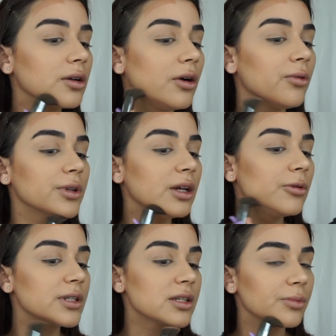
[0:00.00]
Not only
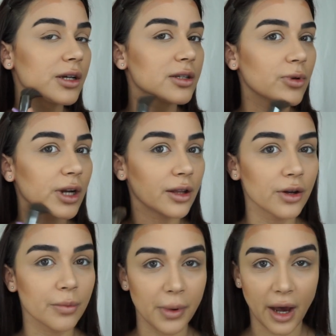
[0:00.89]
was it because when I
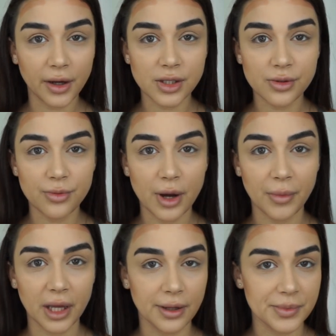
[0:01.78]
look back to what
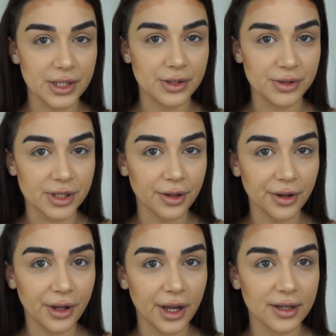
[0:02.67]
my lips used to
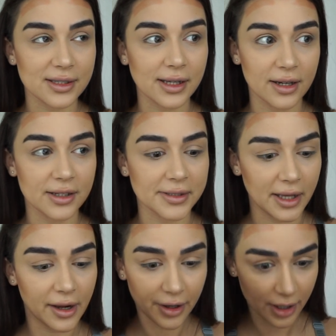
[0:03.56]
look like, it's kind of
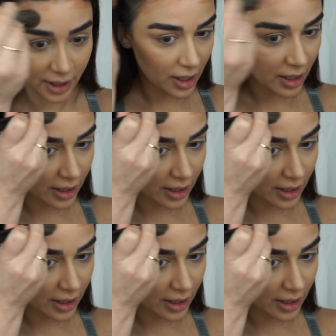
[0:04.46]
scary.